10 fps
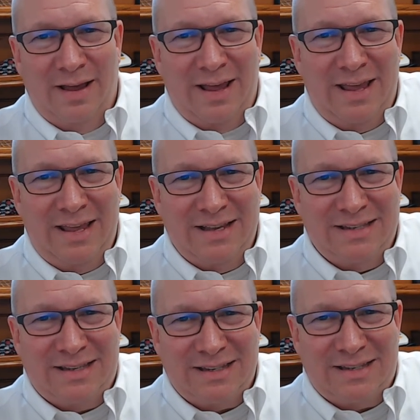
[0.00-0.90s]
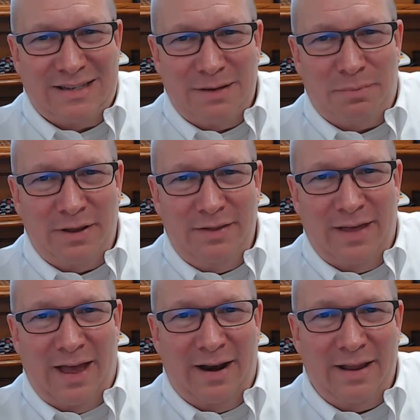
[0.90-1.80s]
is simply
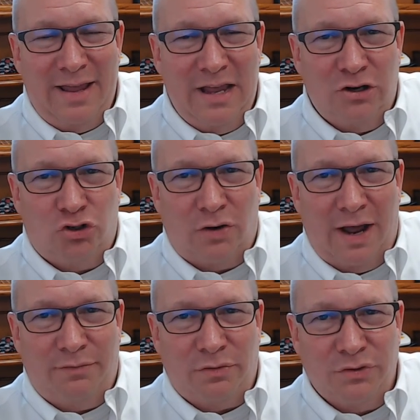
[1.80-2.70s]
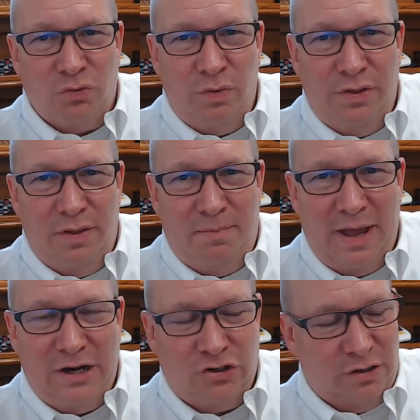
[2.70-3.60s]
that it travels with the
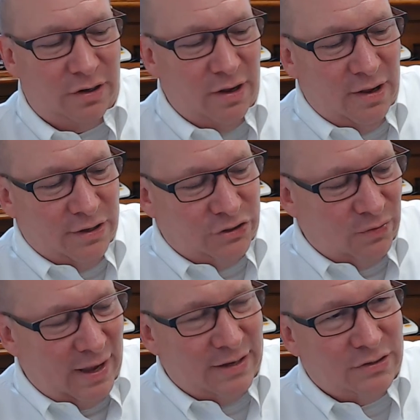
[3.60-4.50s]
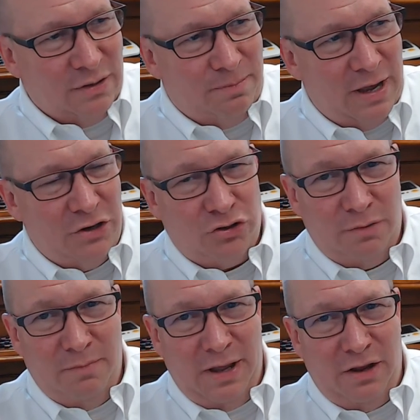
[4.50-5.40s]
patient. So as the patient
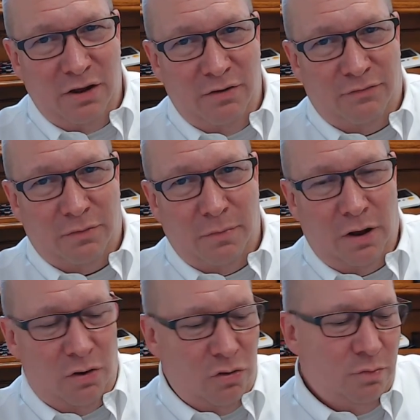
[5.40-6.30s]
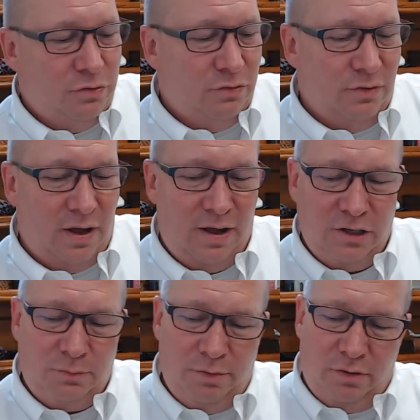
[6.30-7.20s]
may go from home to the
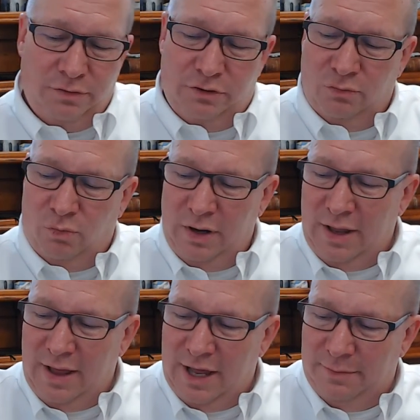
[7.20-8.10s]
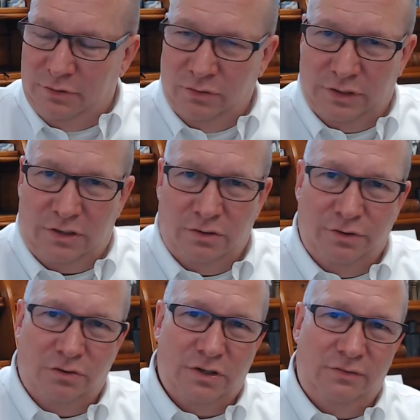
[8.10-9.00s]
hospital to rehab to a skilled
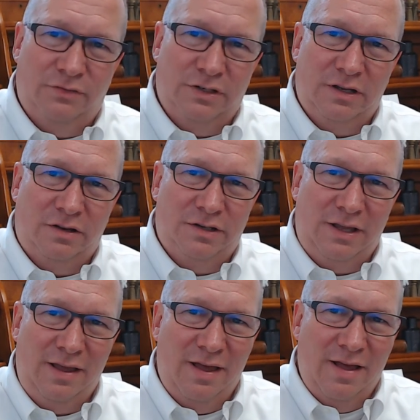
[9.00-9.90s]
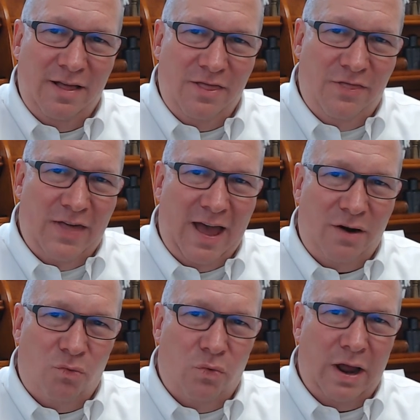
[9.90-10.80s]
nursing facility, that
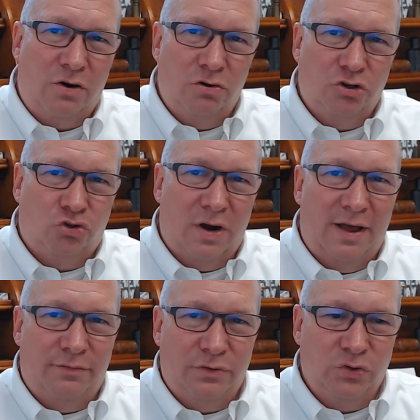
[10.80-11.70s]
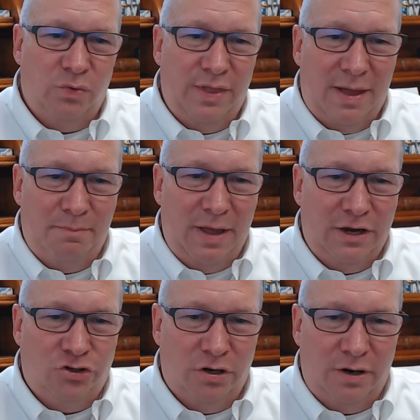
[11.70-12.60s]
record travels with that
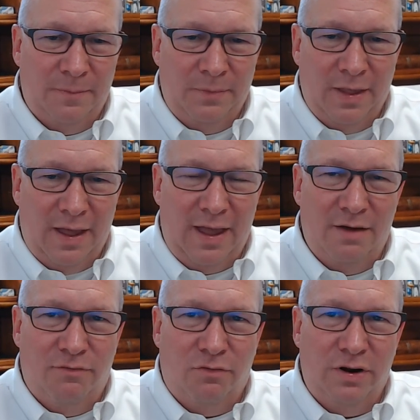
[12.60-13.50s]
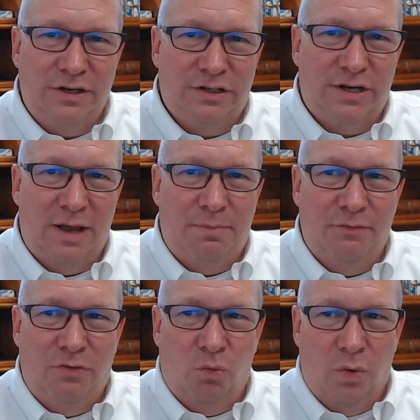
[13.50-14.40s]
patient every step of
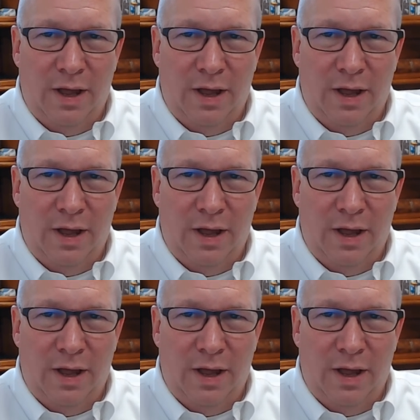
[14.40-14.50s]
the way.